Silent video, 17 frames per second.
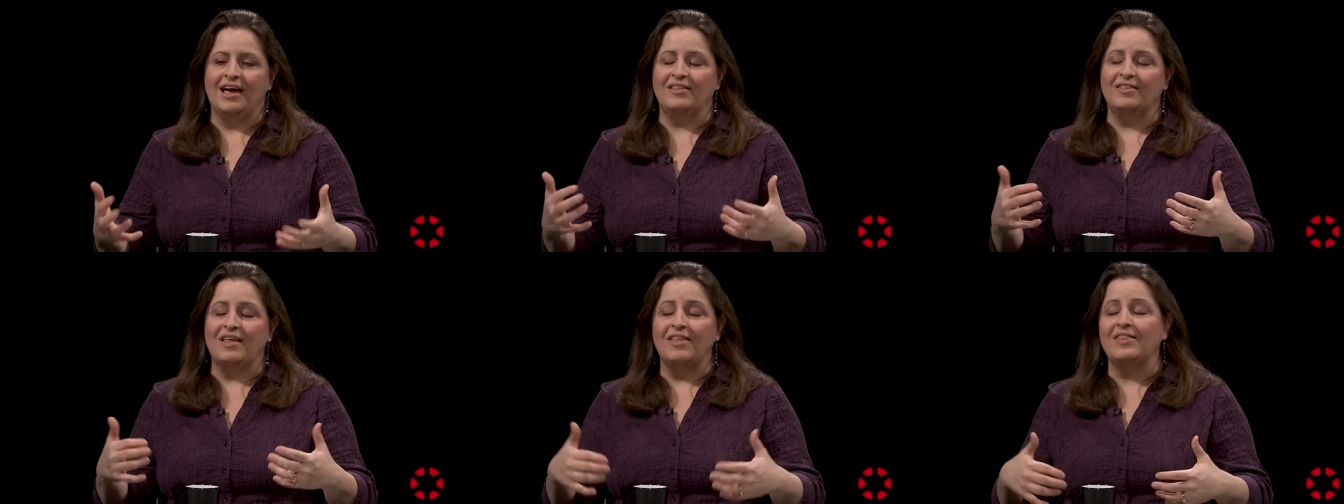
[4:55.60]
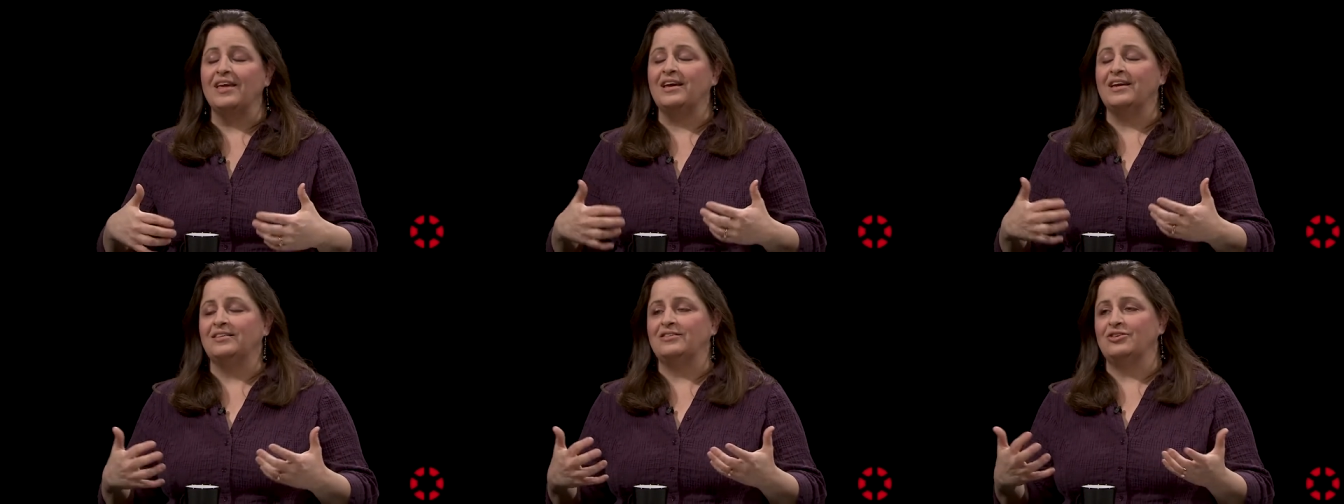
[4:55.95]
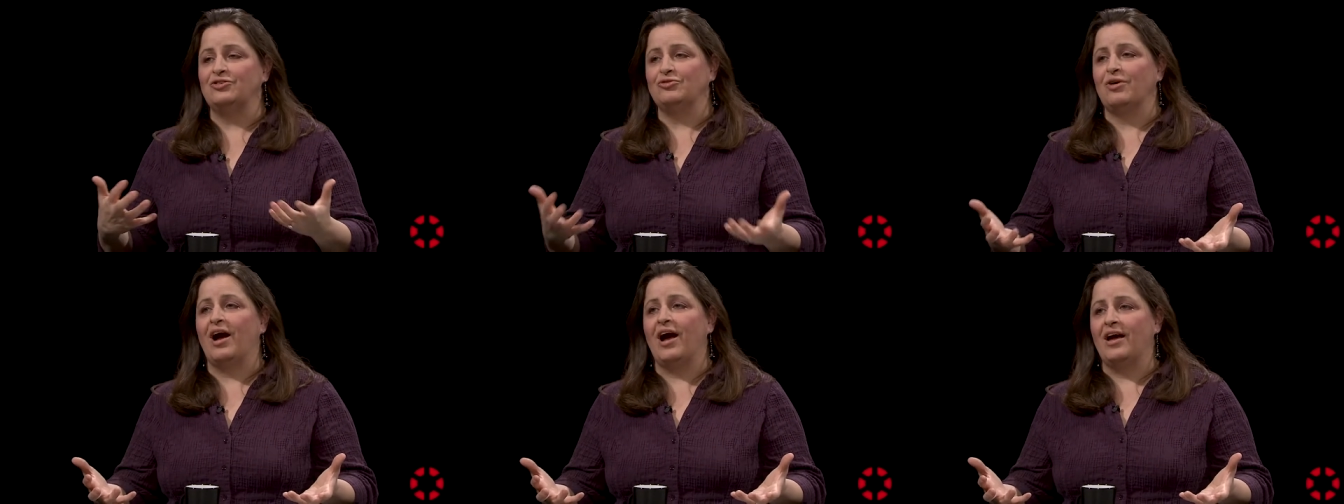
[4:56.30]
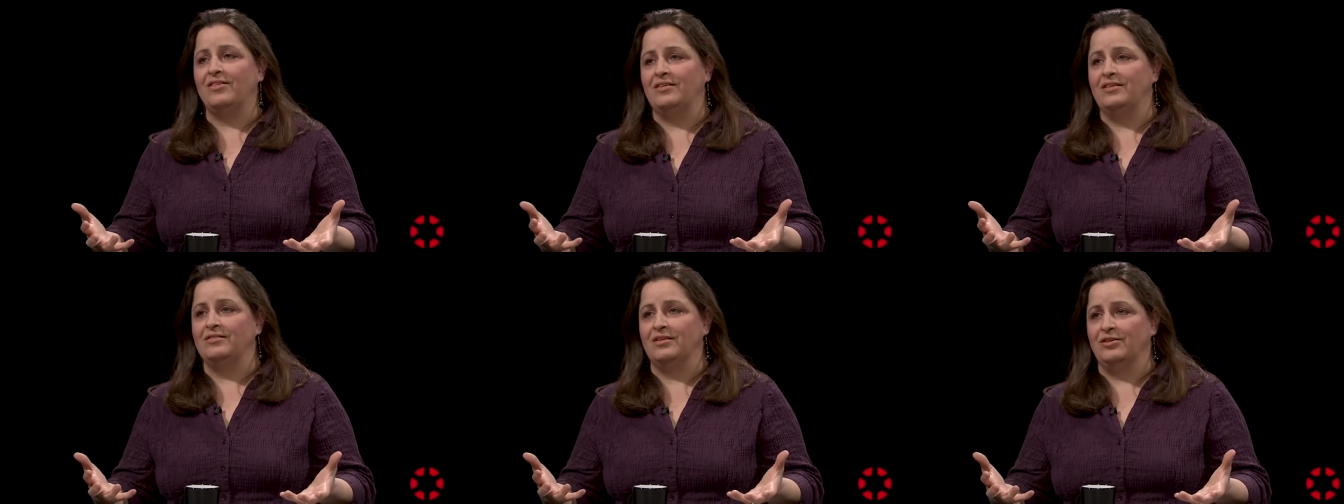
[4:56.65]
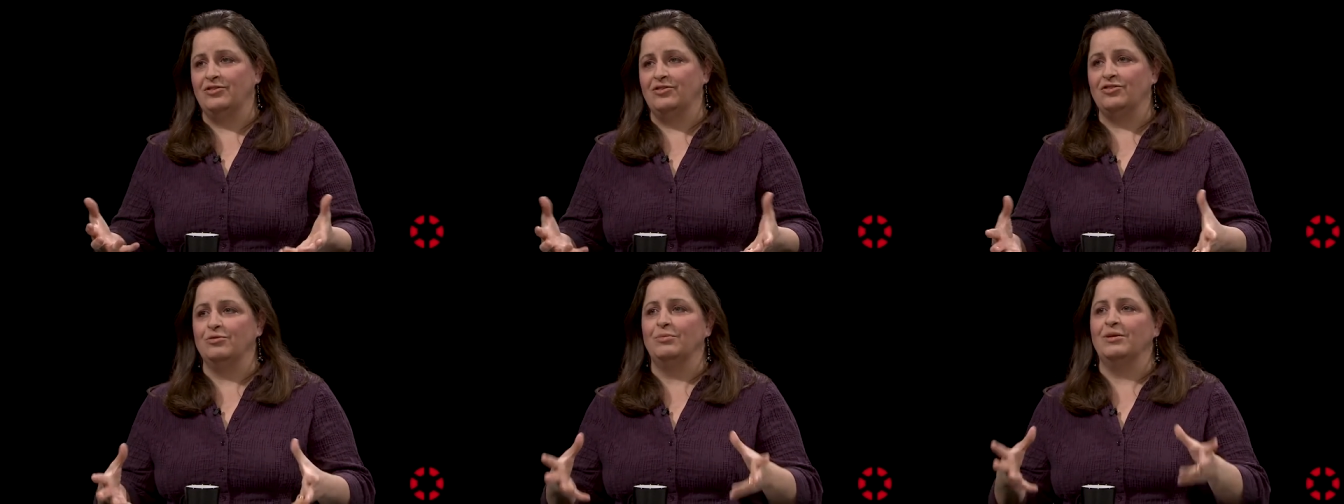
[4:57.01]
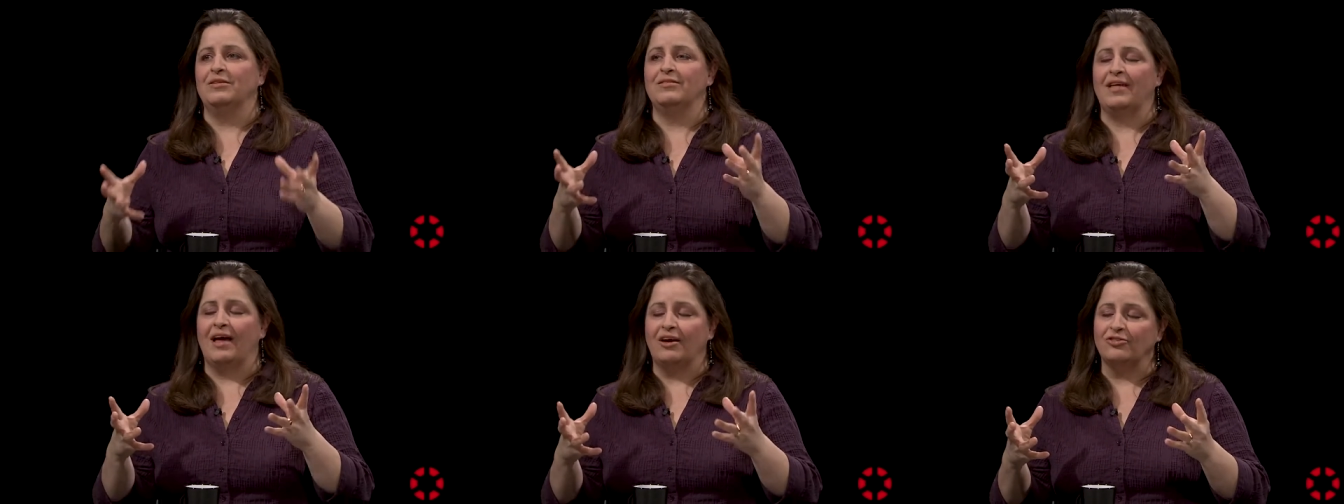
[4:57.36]
And then they get to try these
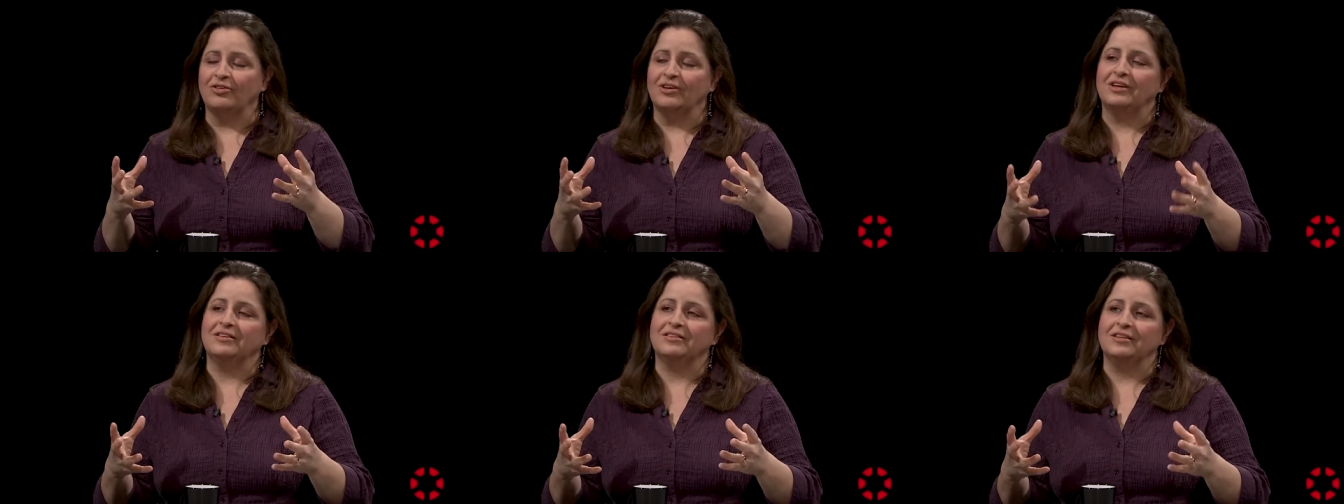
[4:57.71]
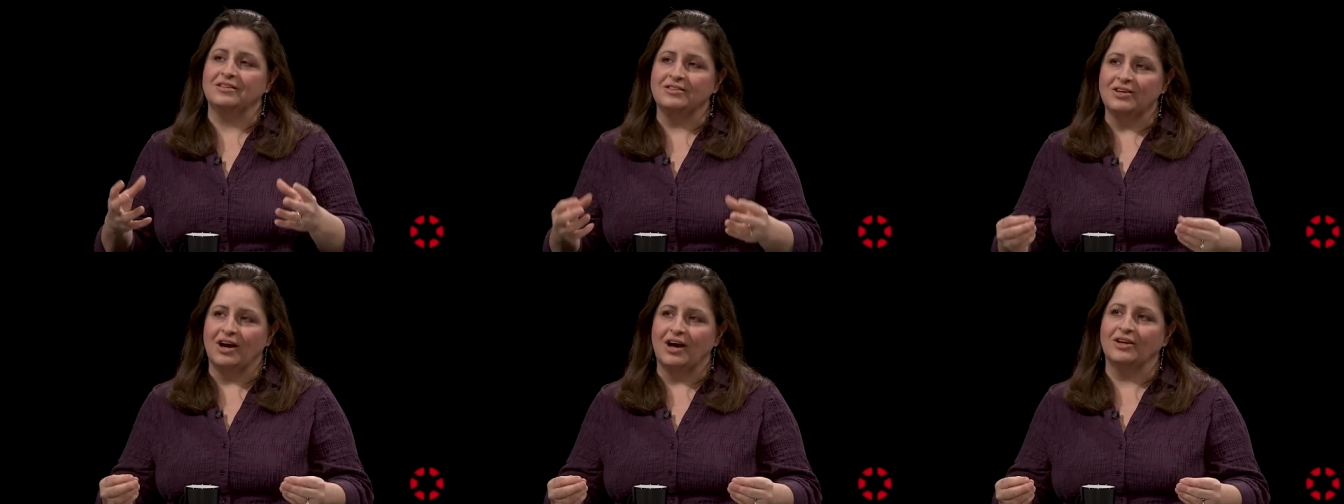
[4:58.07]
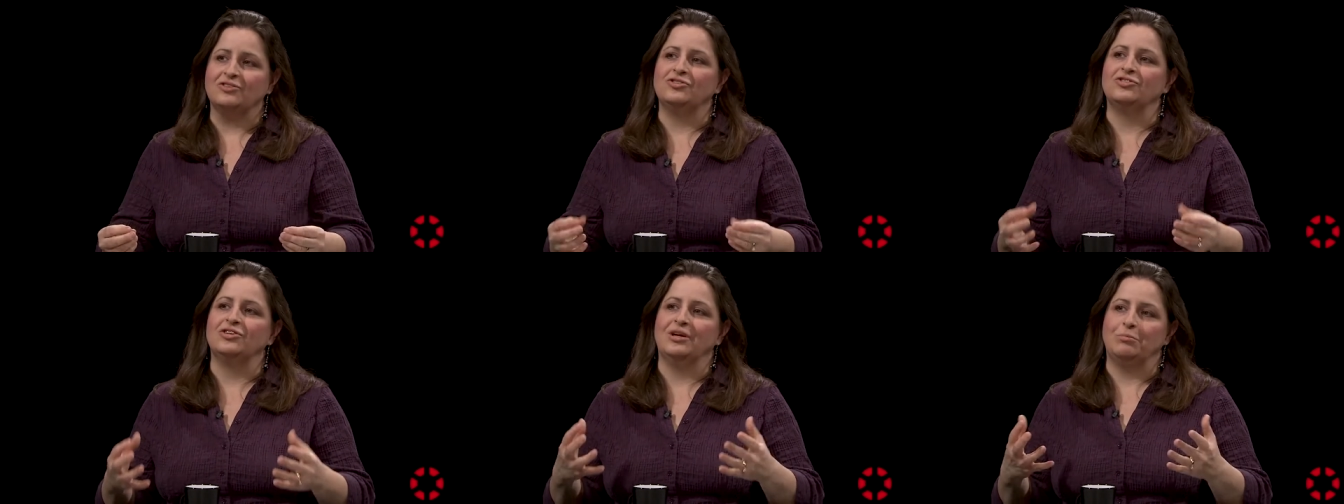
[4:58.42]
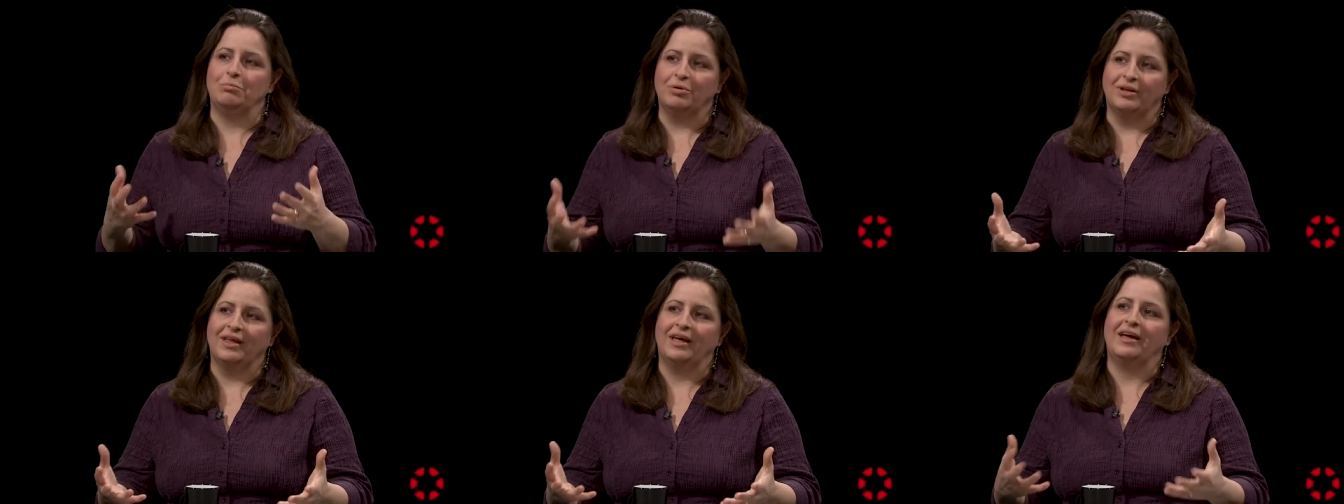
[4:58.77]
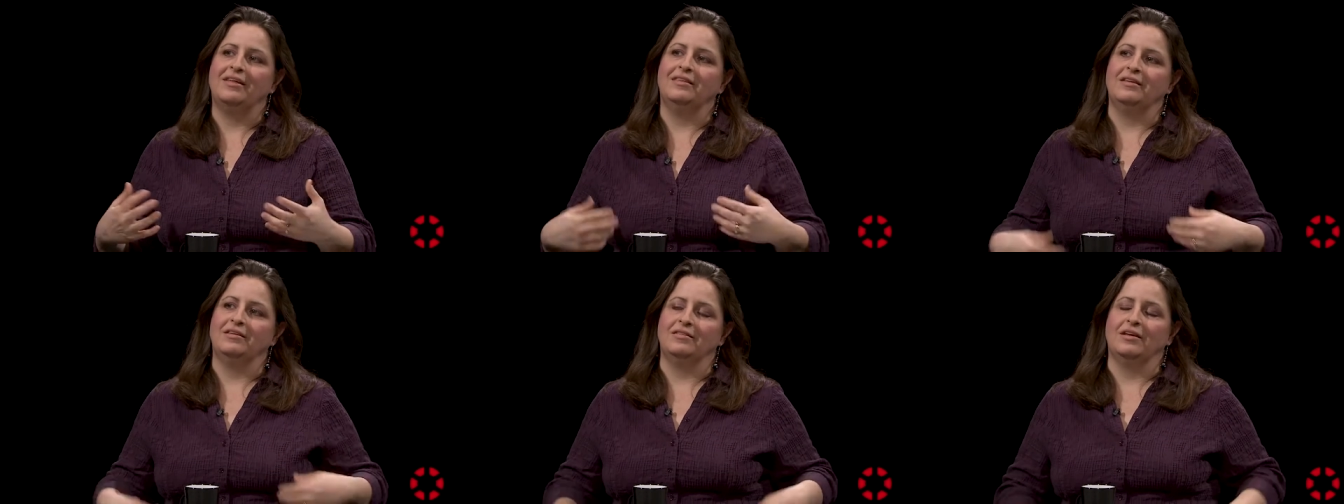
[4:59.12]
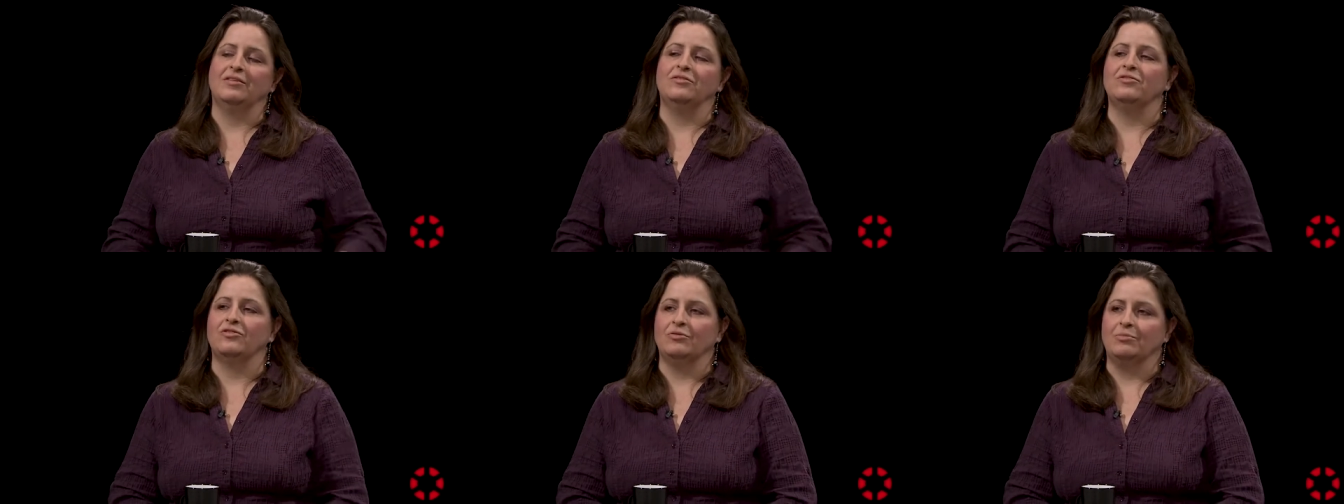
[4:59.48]
instruments. They actually get to touch and play these
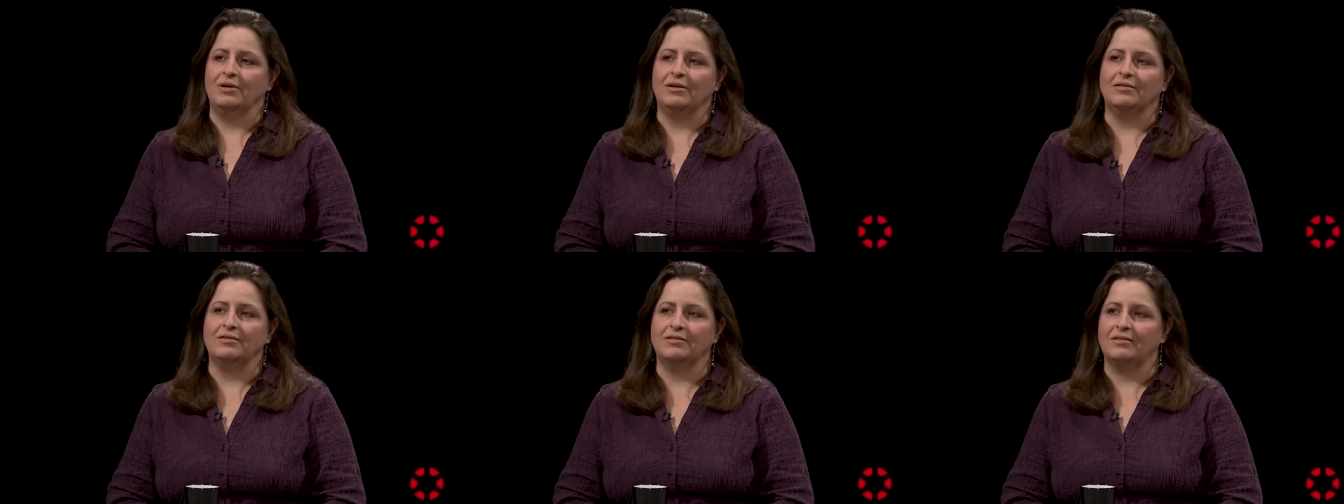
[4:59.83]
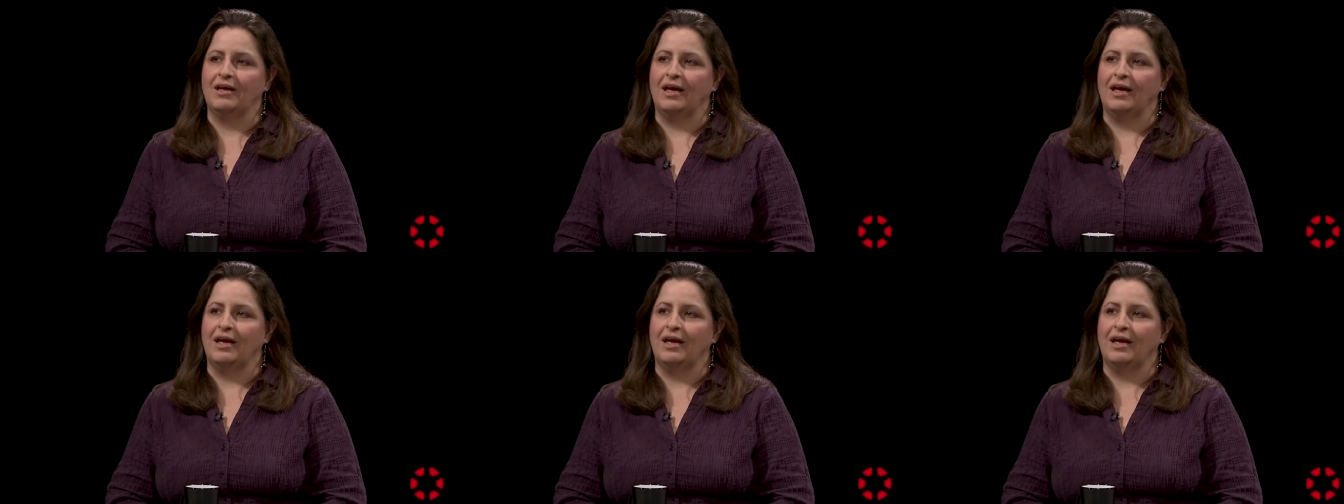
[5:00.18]
instruments.